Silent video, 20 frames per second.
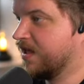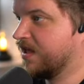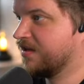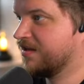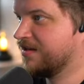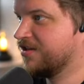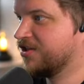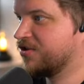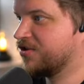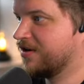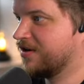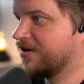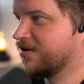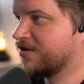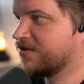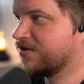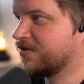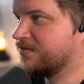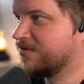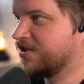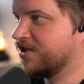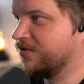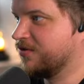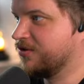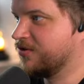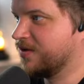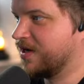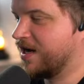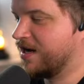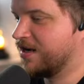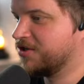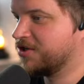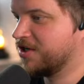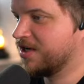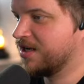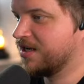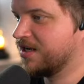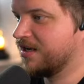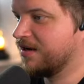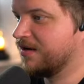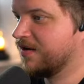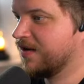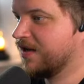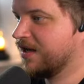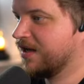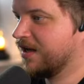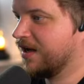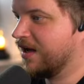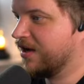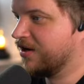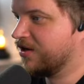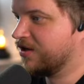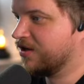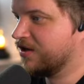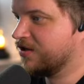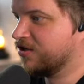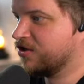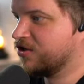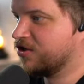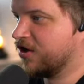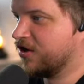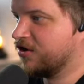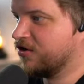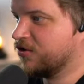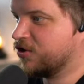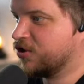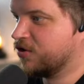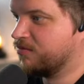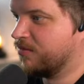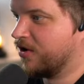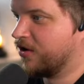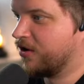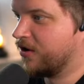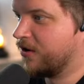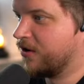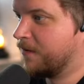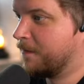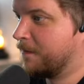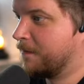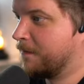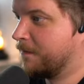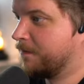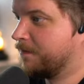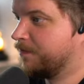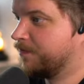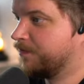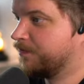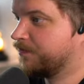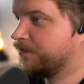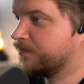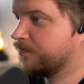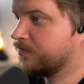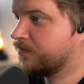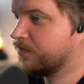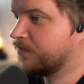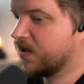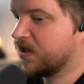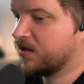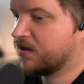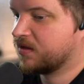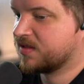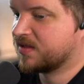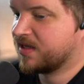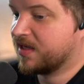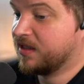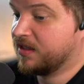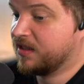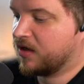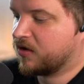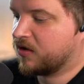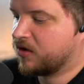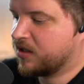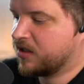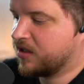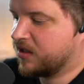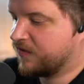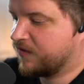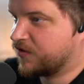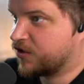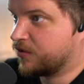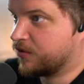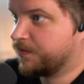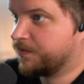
Joining goes from chill to an energetic, yeah. You turn YouTube mode on. Slightly lower it? Yeah, for sure.